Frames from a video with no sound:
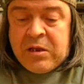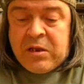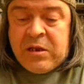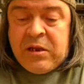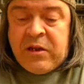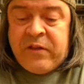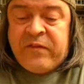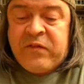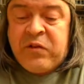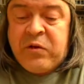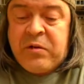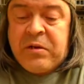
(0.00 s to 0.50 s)

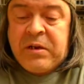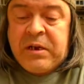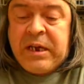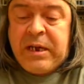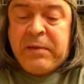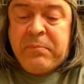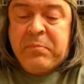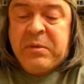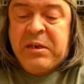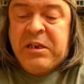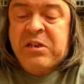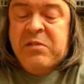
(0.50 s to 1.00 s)
If you can
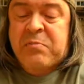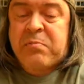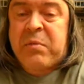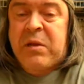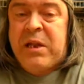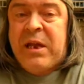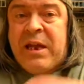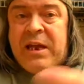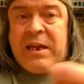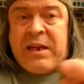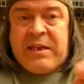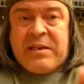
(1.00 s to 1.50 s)
keep these
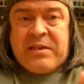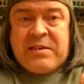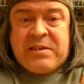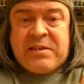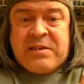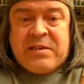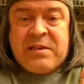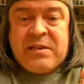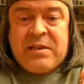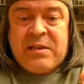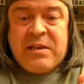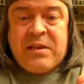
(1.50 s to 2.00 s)
blades
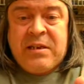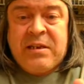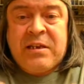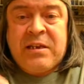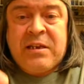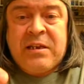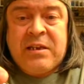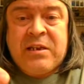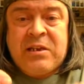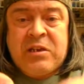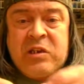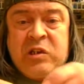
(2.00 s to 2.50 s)

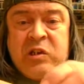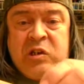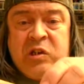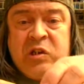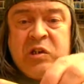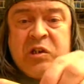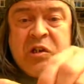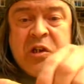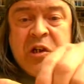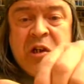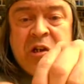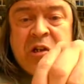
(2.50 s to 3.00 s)

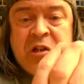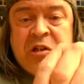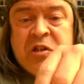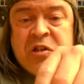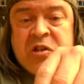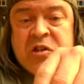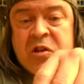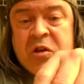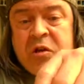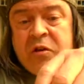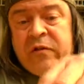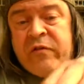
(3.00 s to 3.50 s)
to its
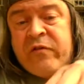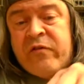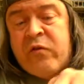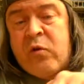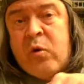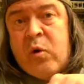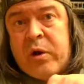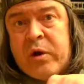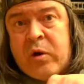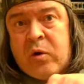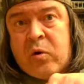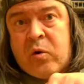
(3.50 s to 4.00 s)

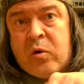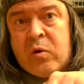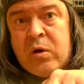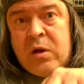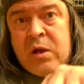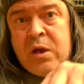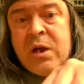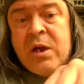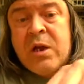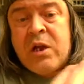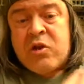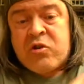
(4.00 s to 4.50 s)
foil,
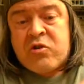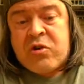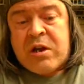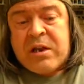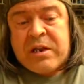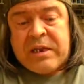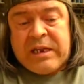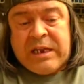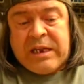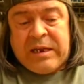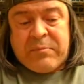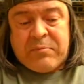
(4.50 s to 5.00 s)
try
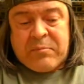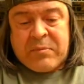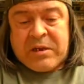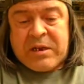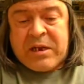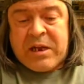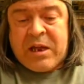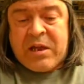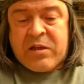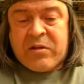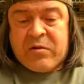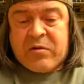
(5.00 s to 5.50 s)
to keep them
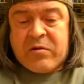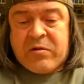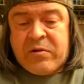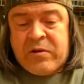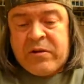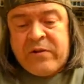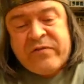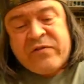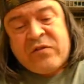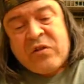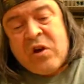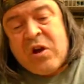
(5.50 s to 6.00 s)
together.
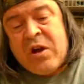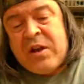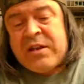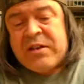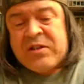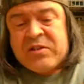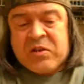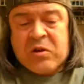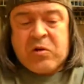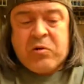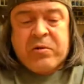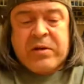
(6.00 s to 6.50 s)
If not,
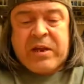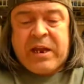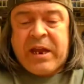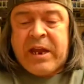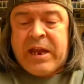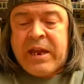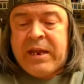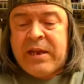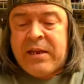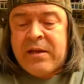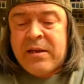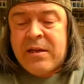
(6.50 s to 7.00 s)
it's
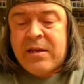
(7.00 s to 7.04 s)
okay.